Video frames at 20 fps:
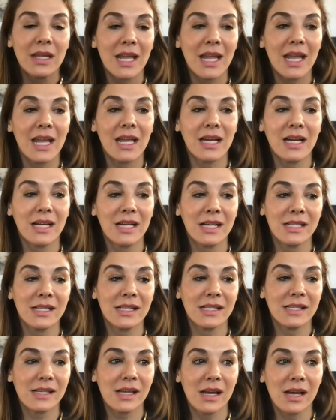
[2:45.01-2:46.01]

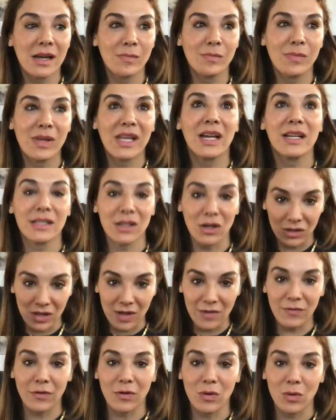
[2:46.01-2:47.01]
and because our
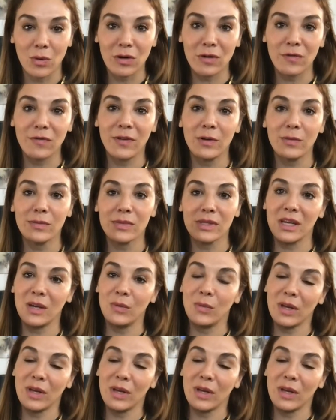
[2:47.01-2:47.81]
love for horror films eh,